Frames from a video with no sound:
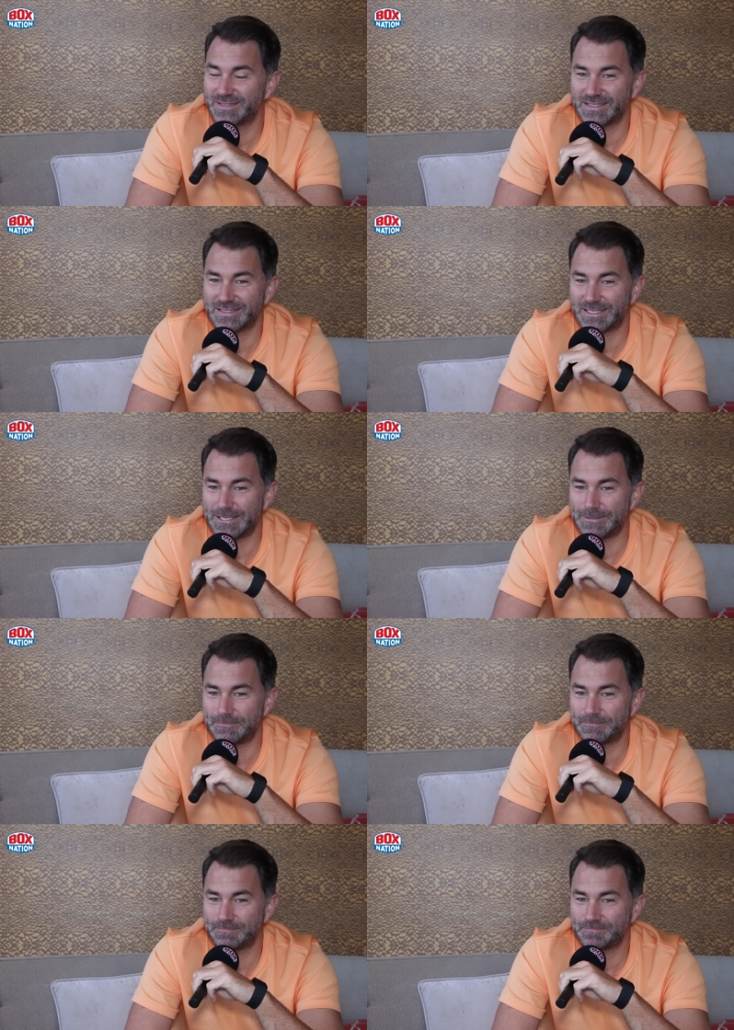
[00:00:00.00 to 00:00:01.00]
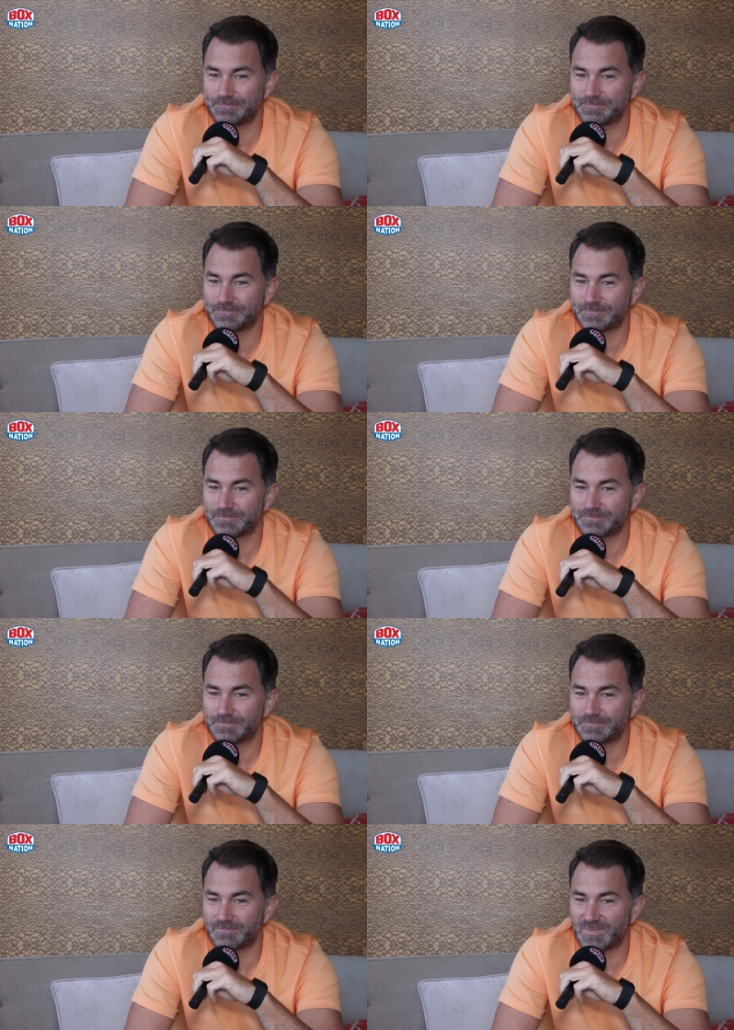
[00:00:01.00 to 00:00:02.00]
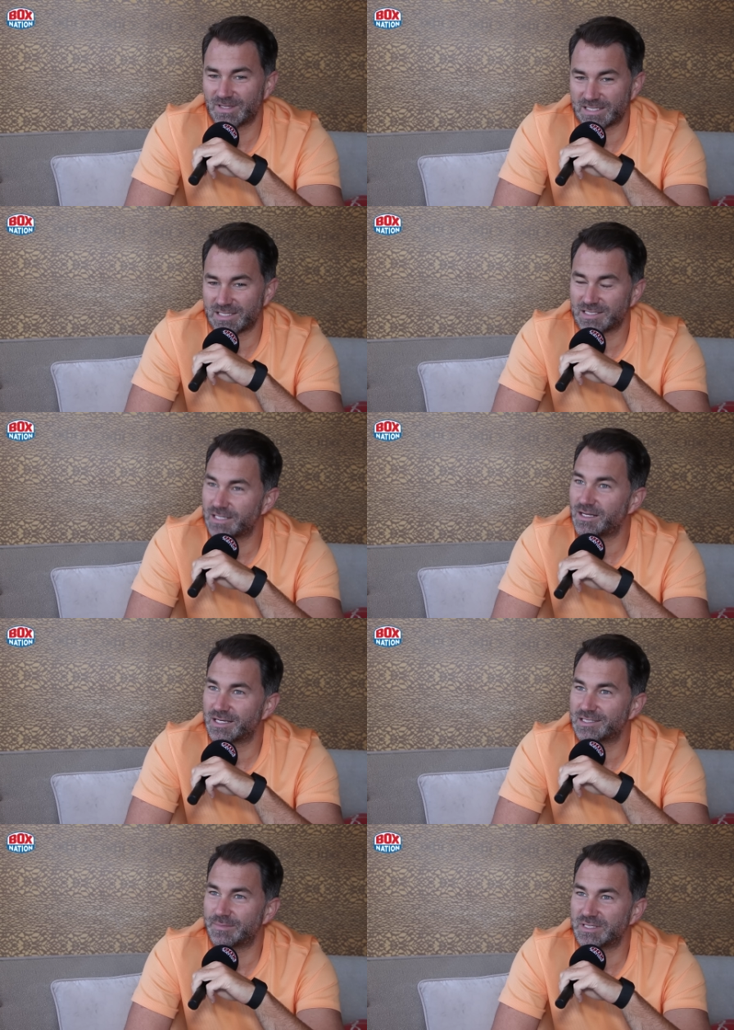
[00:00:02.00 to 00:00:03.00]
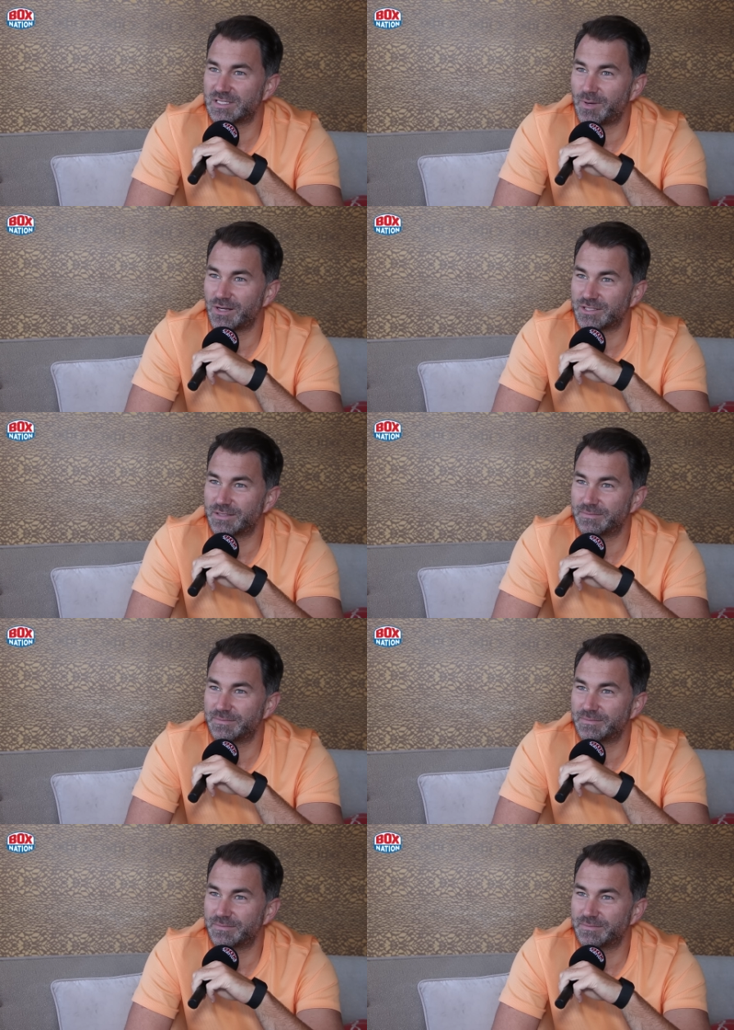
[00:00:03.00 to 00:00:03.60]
And um, as I said, I accept his apology.